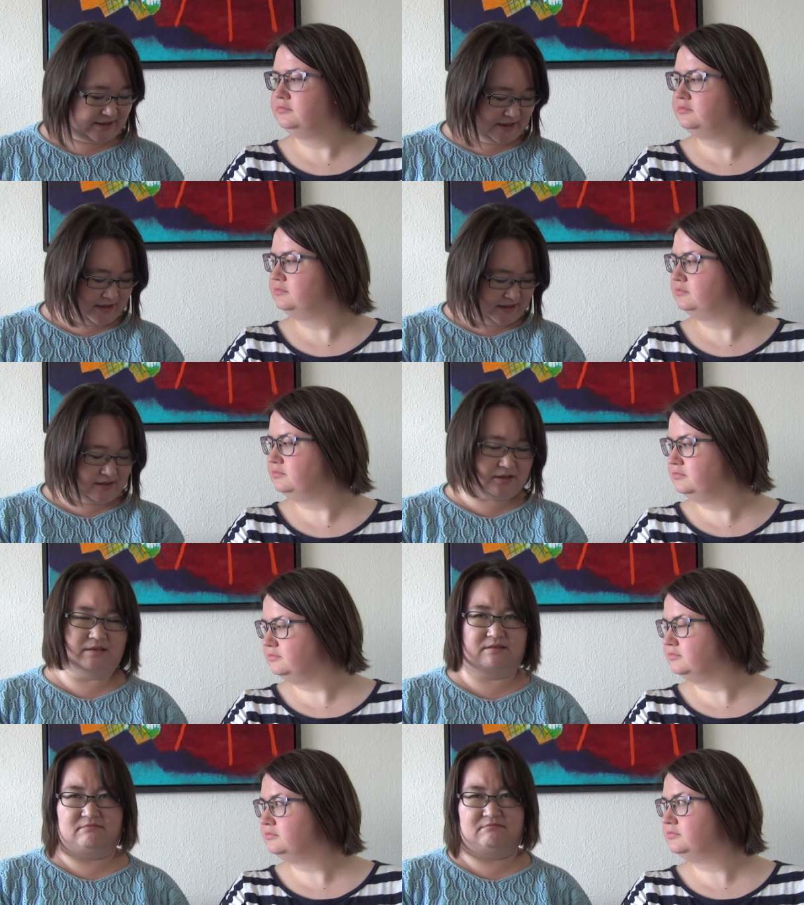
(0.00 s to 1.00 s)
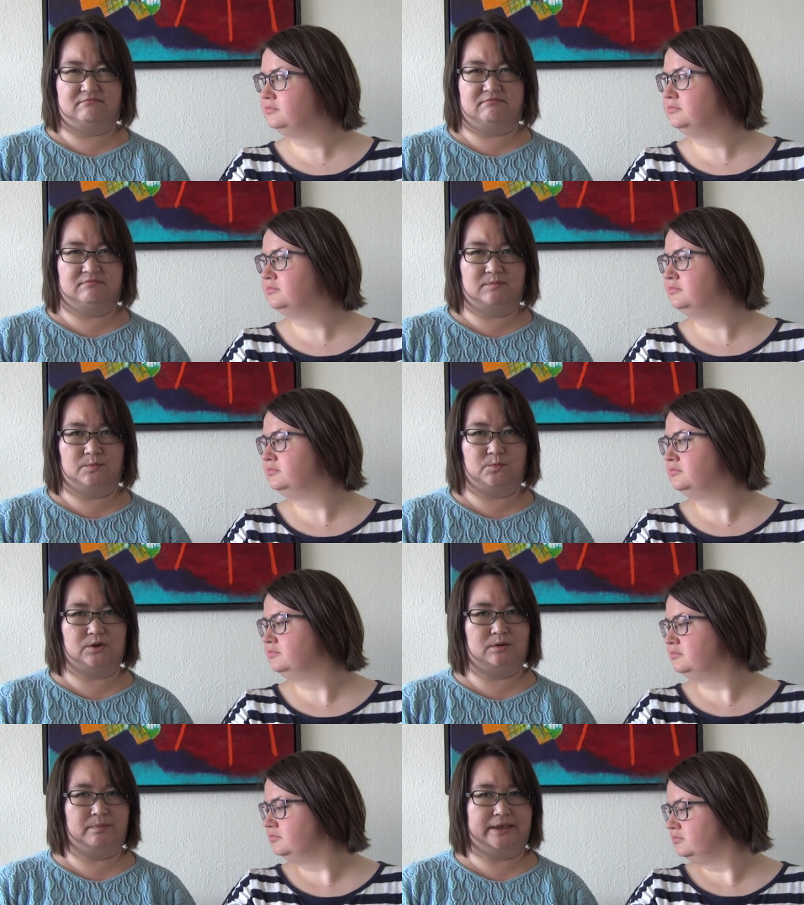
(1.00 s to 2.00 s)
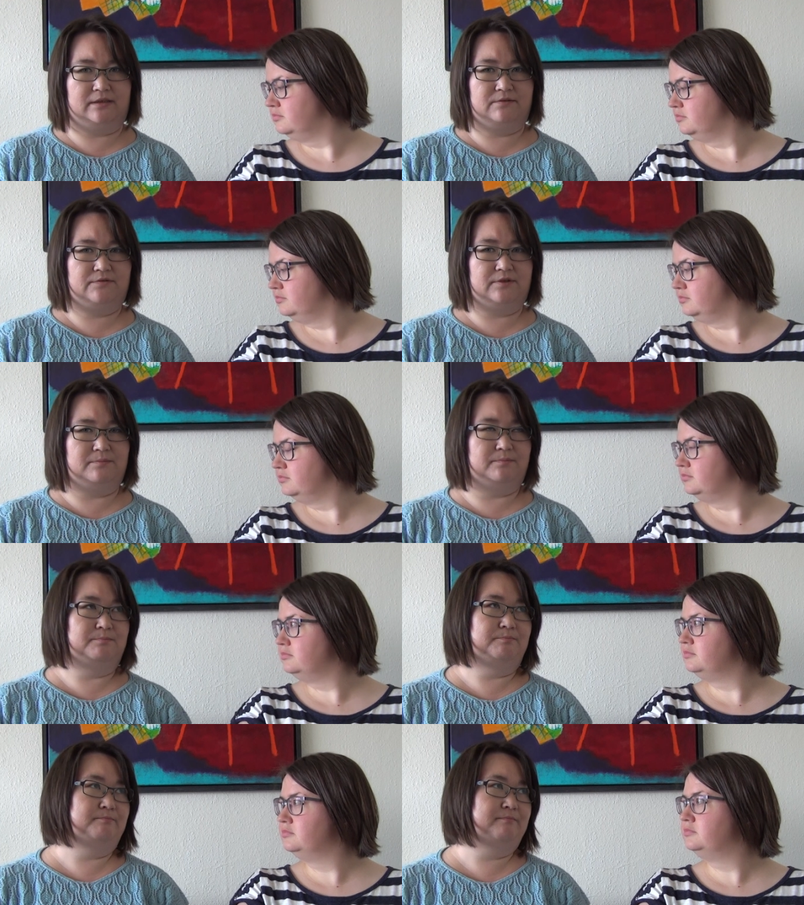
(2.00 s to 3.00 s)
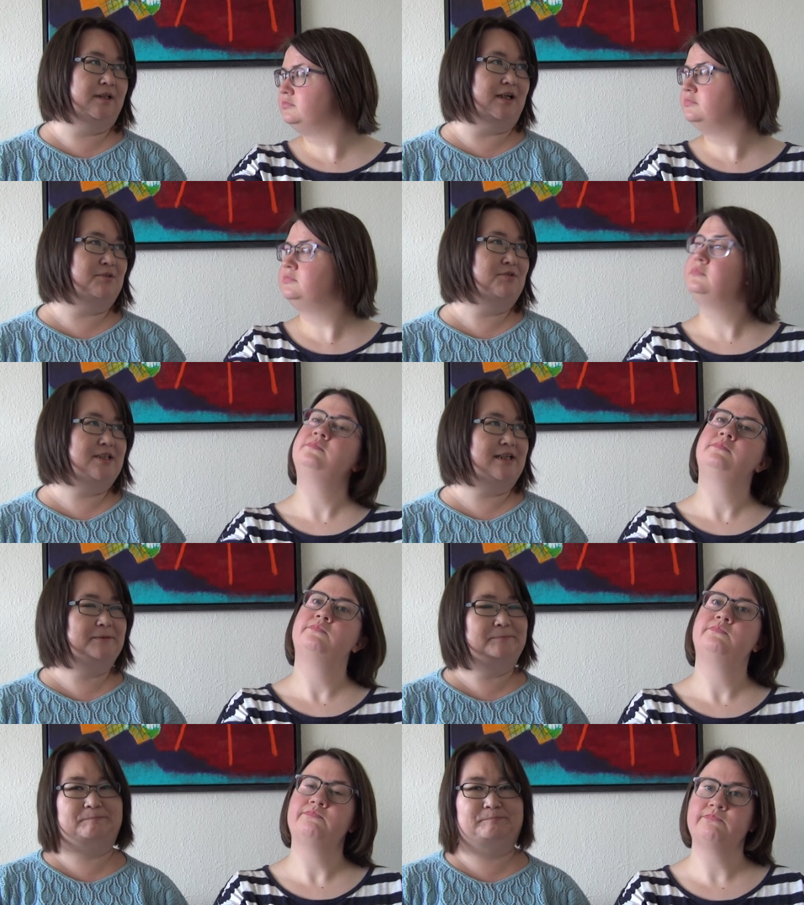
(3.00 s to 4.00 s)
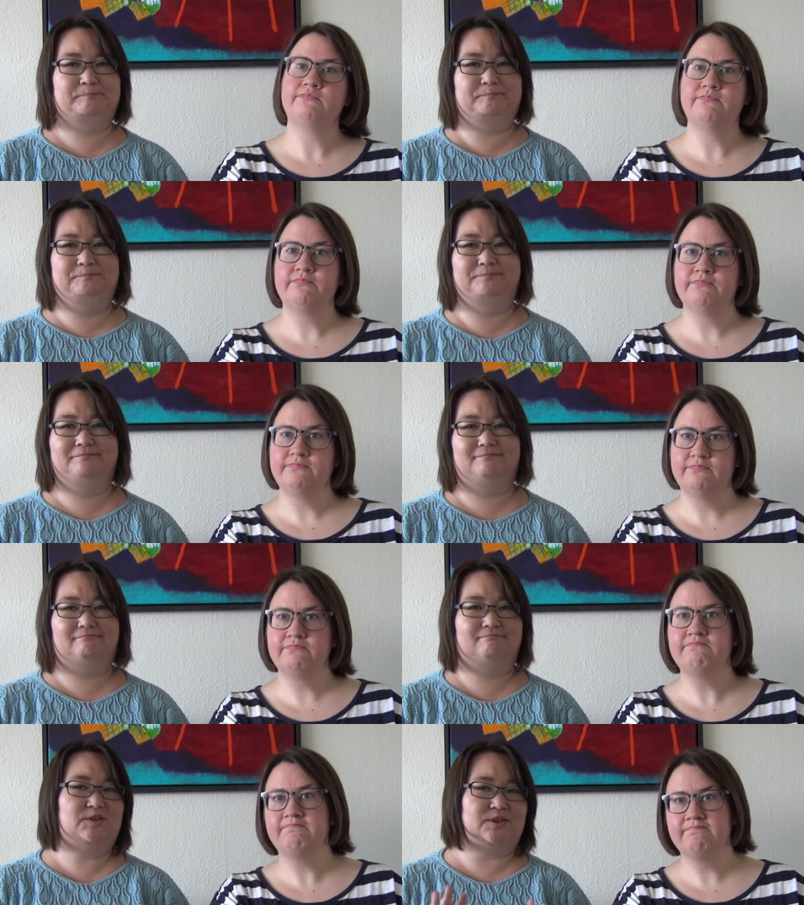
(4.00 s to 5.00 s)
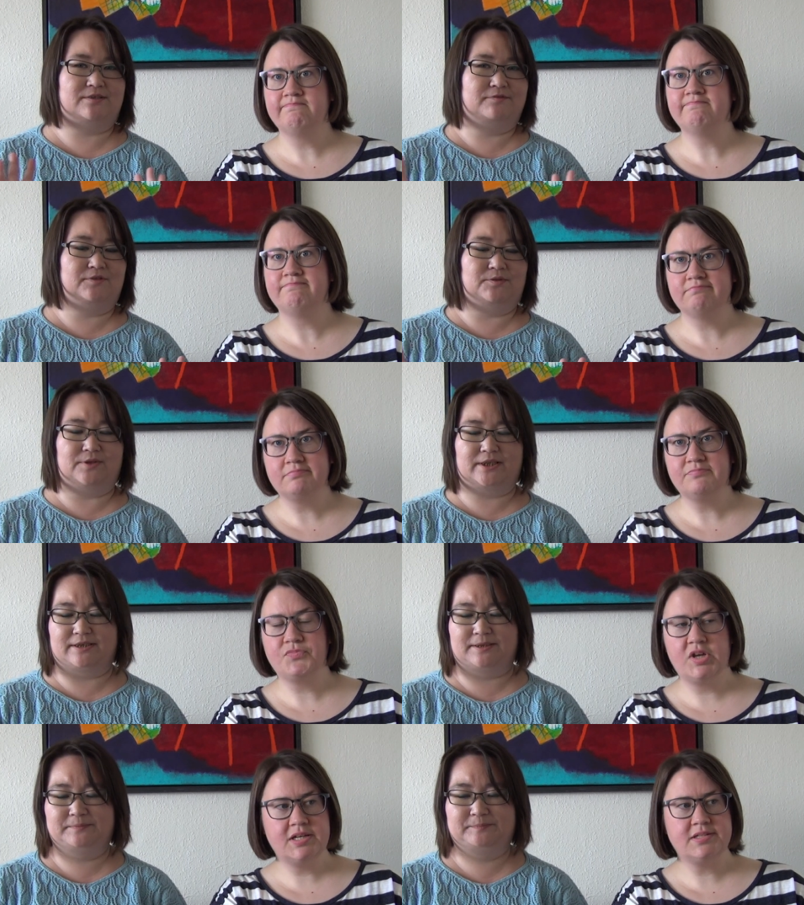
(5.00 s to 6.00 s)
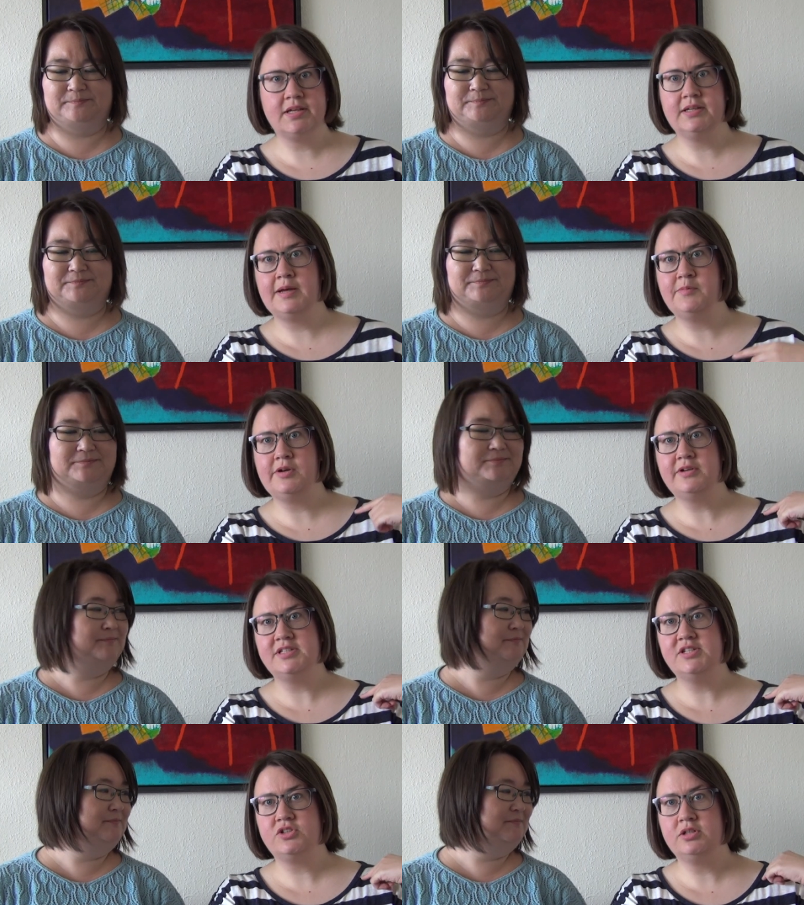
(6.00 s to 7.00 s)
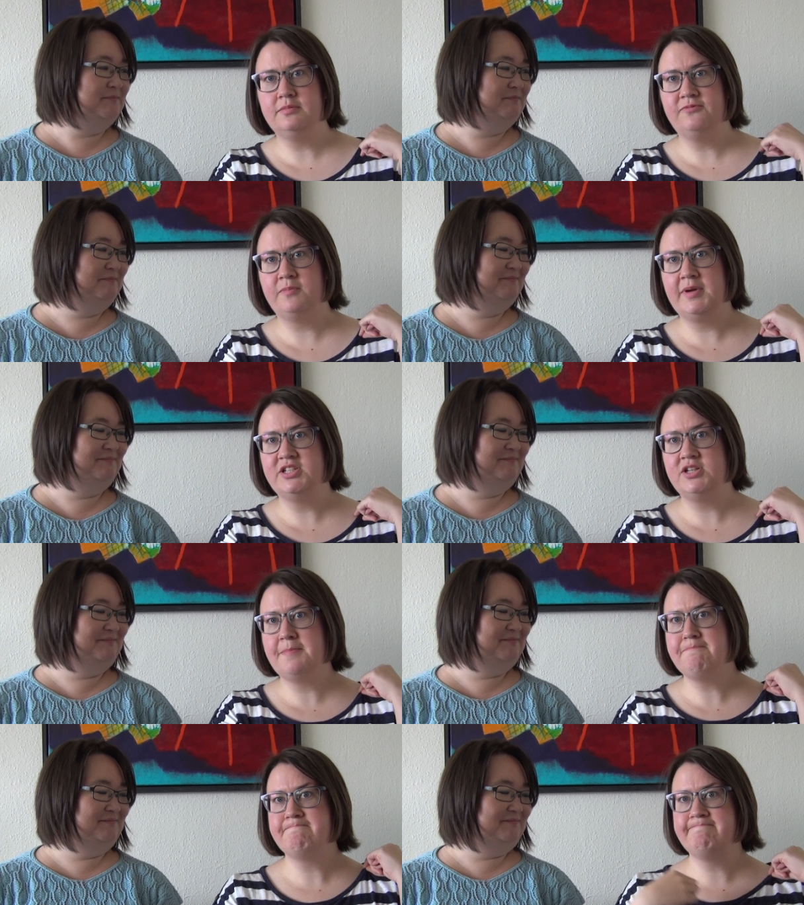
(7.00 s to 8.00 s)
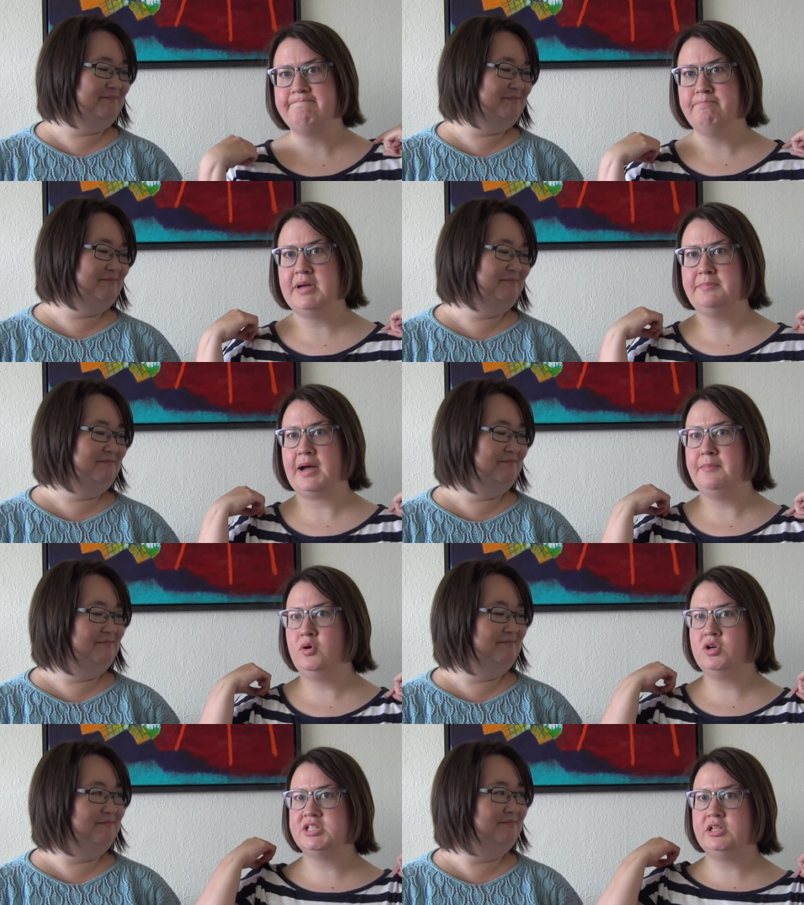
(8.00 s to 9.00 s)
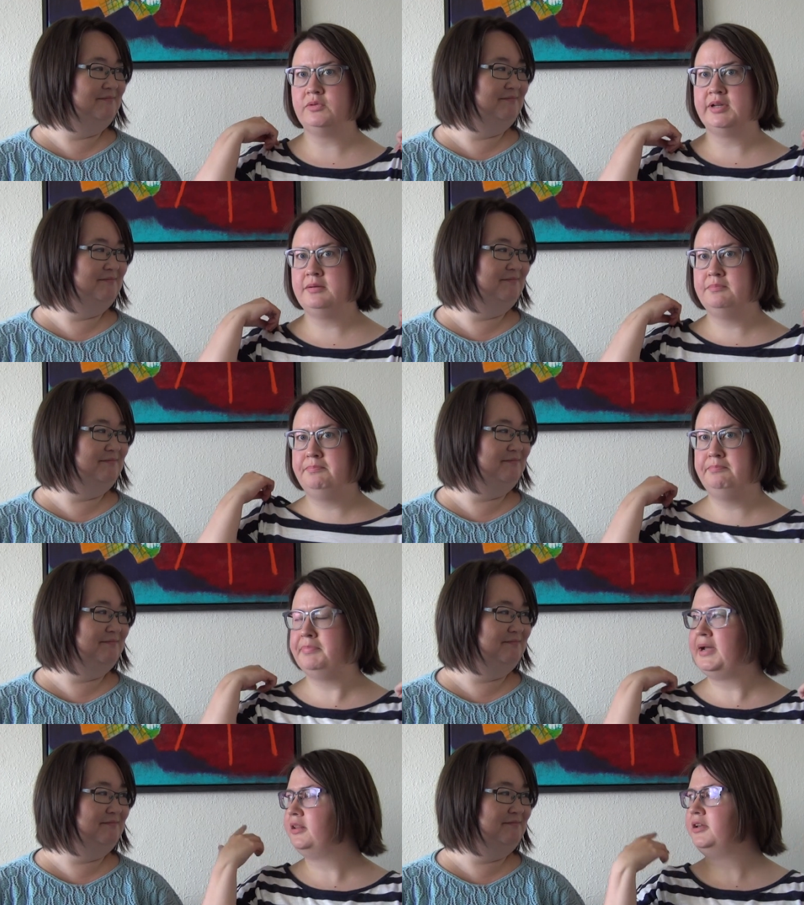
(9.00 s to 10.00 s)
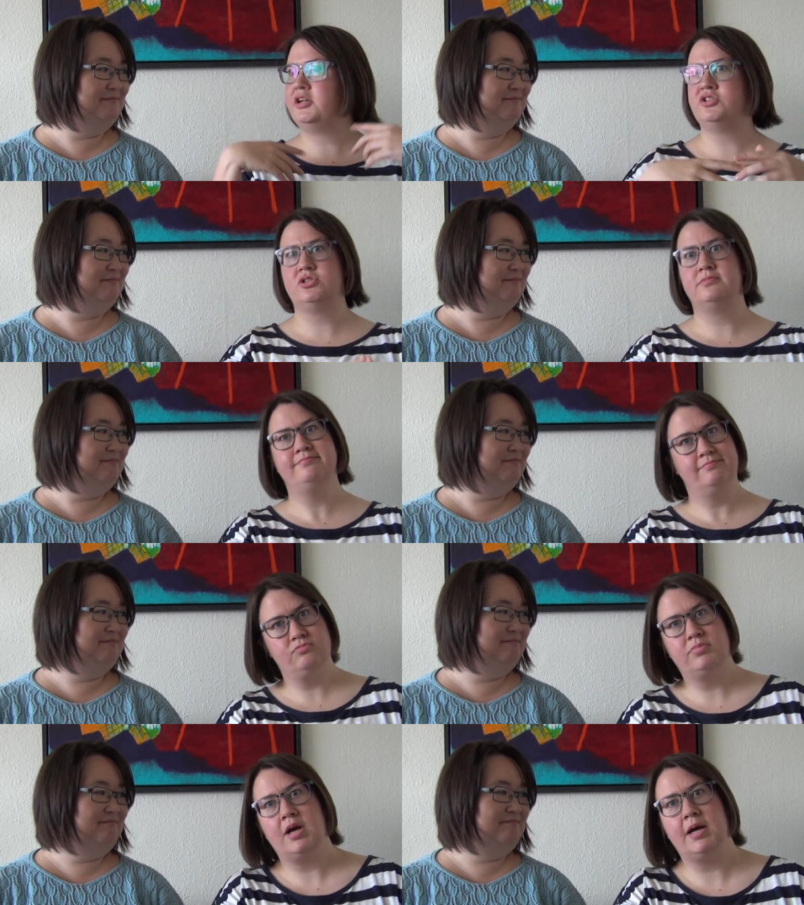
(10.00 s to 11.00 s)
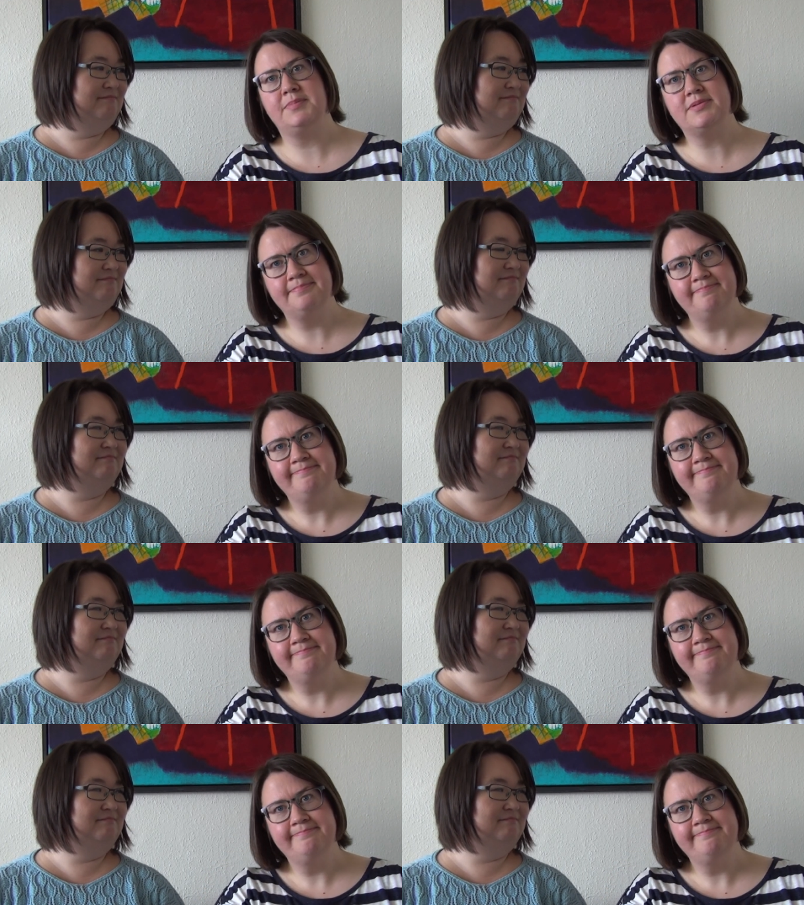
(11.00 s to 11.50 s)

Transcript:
Speaker 1: a cotton wool blend from Ganusan just for the record.
Speaker 2: Yes, and I'm wearing a T-shirt from H&M, made by poor children in Bangladesh, perhaps.